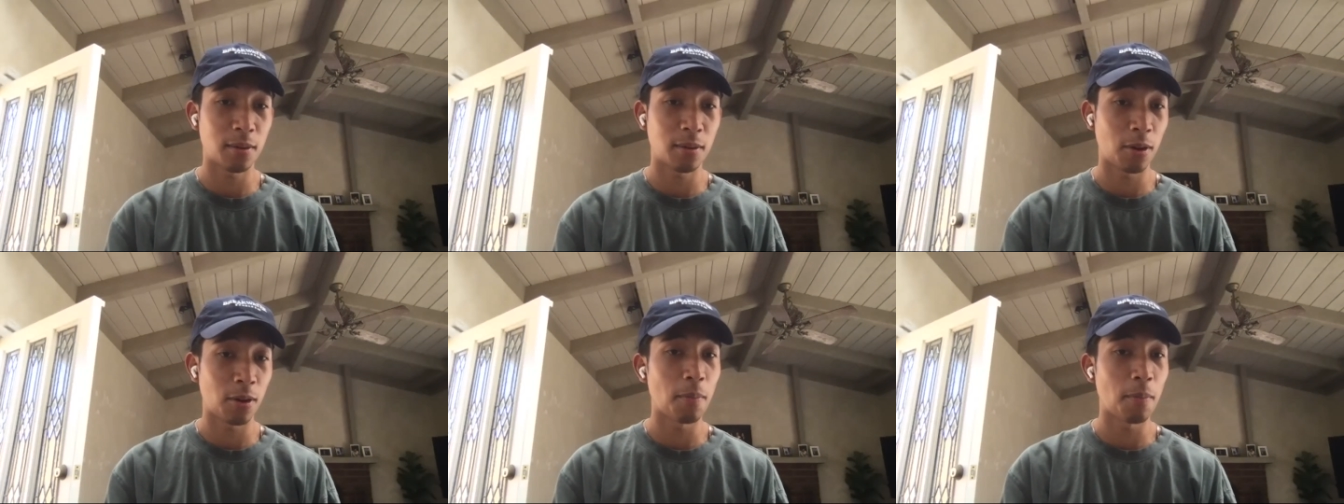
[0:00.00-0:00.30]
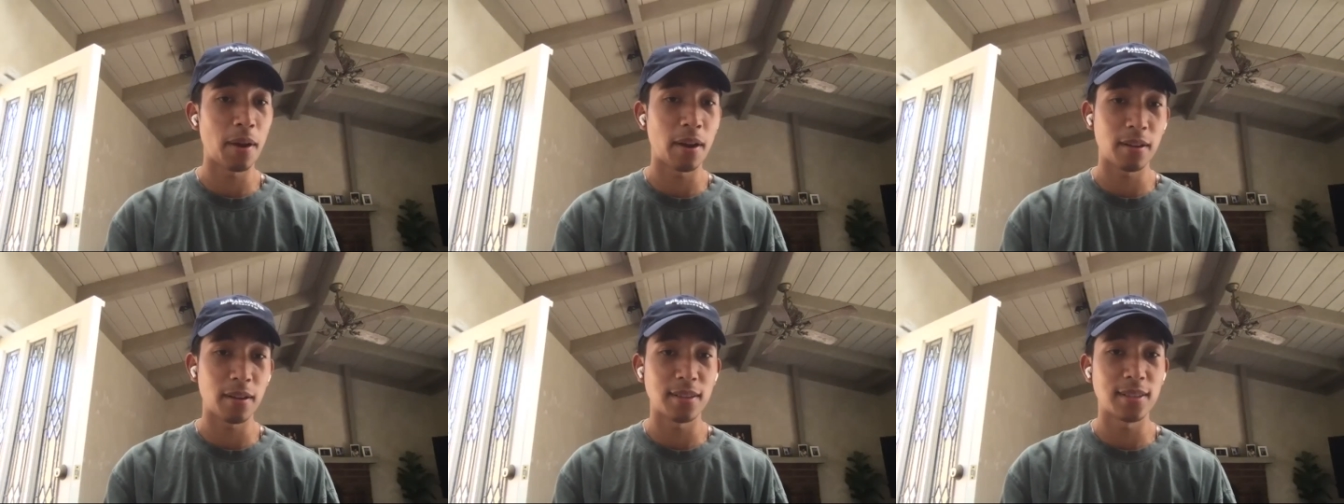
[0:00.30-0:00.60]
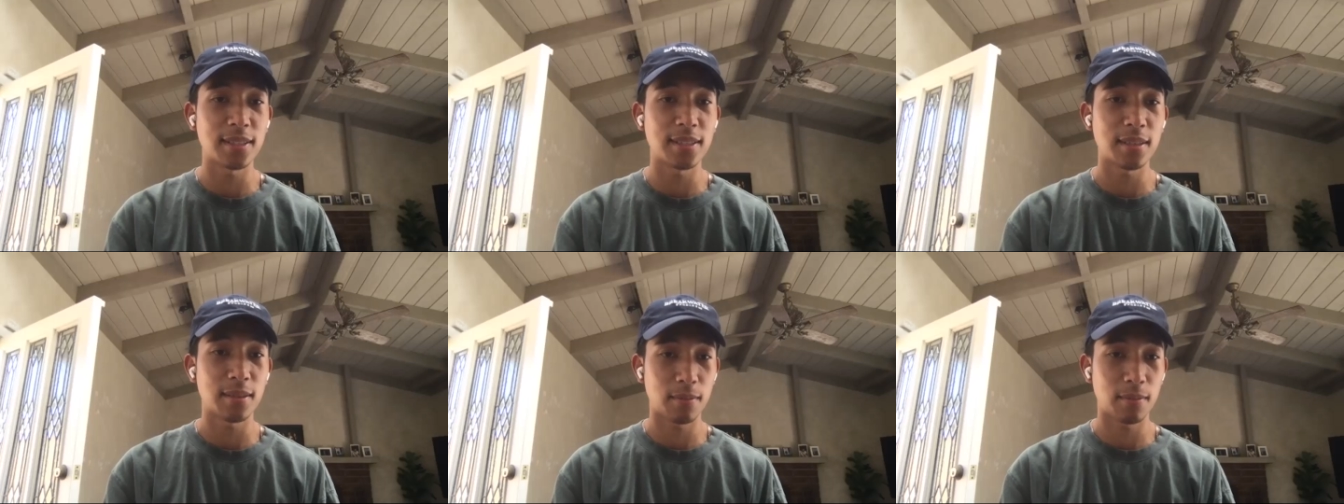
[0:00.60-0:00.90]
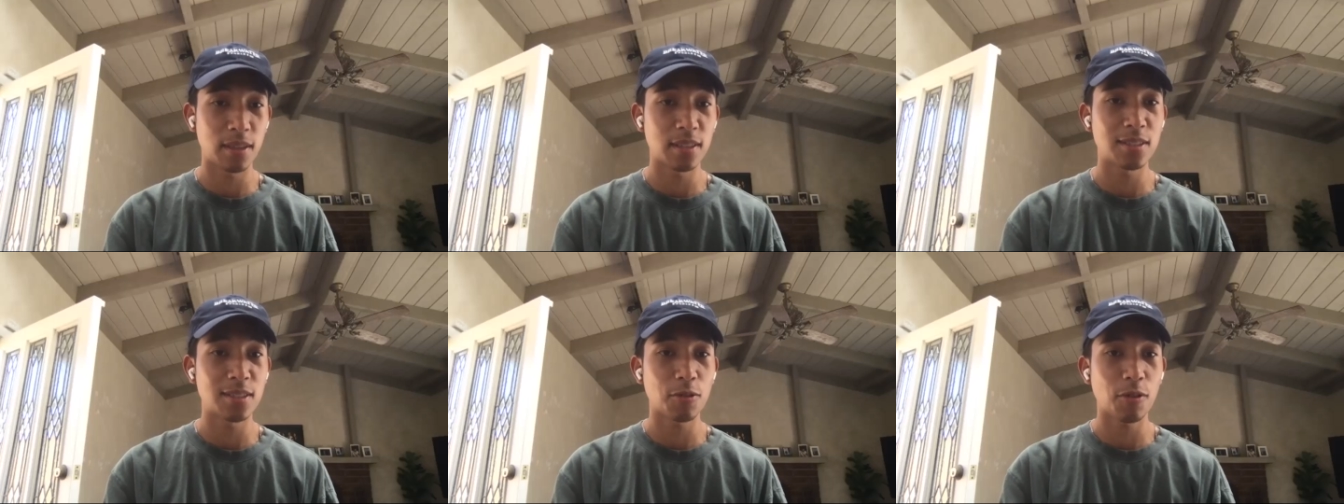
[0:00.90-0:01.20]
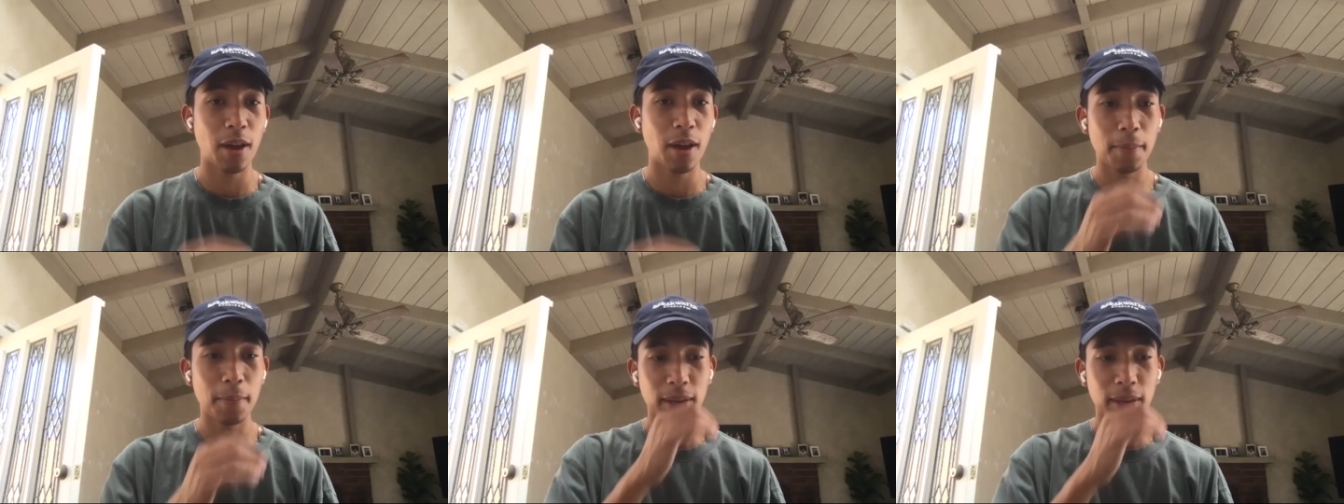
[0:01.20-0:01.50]
you know, Meryland's
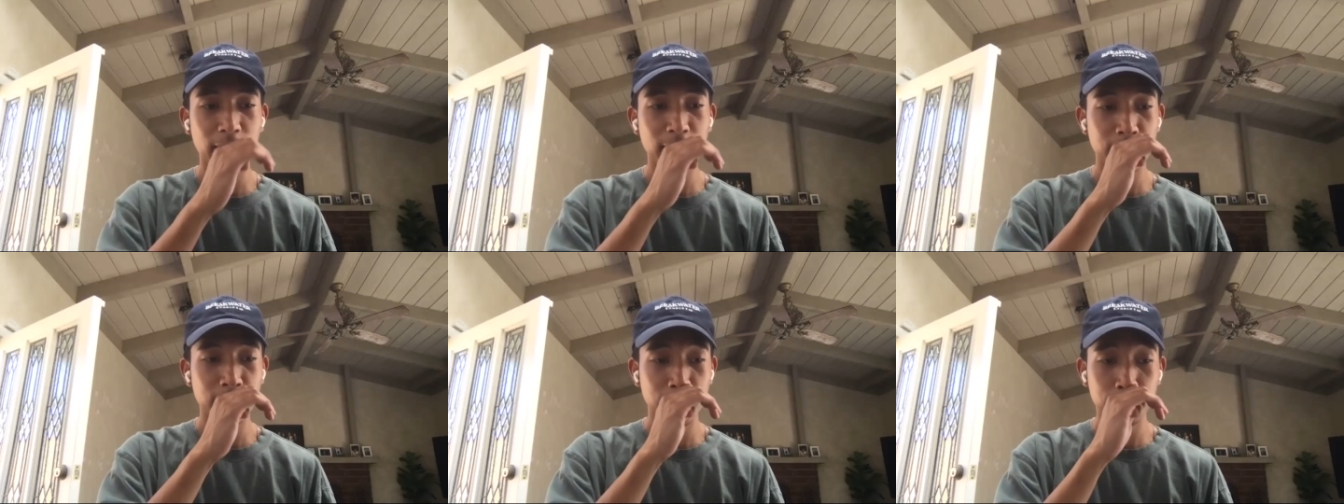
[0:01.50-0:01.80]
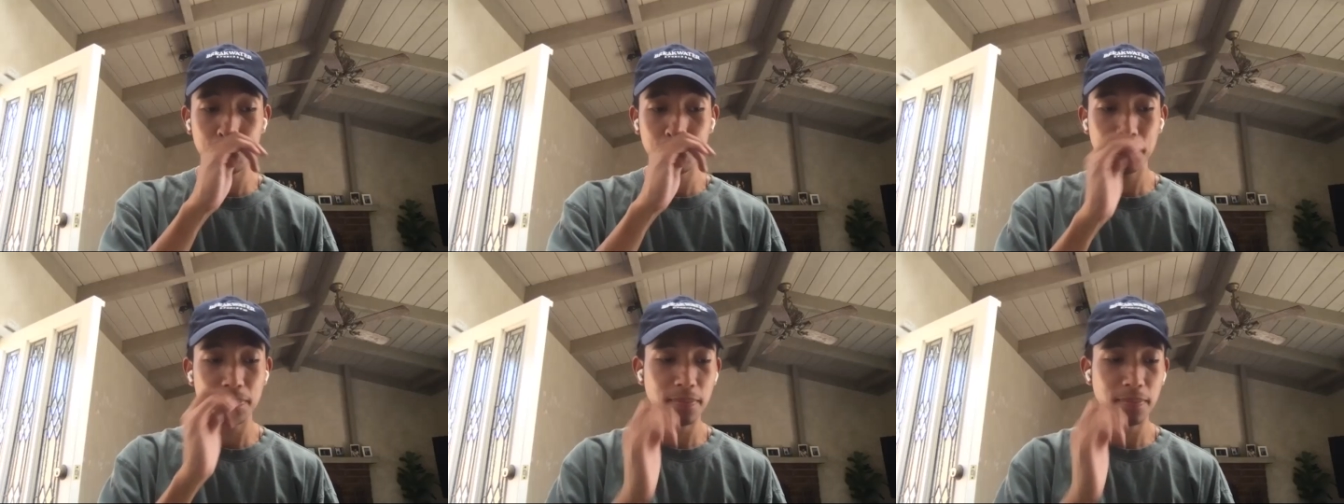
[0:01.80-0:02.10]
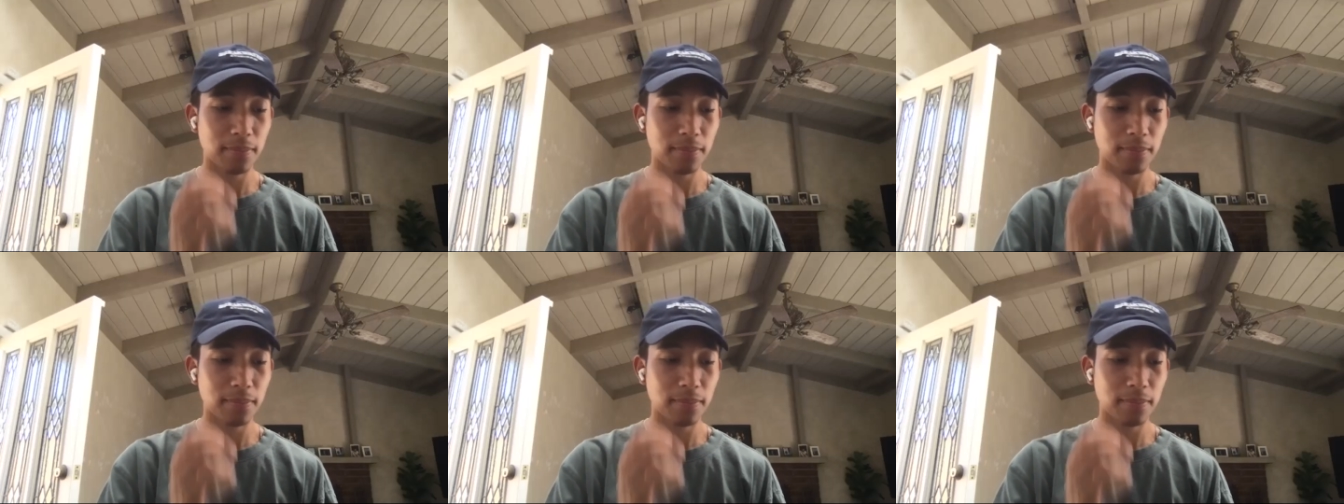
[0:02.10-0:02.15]
Instagram page. And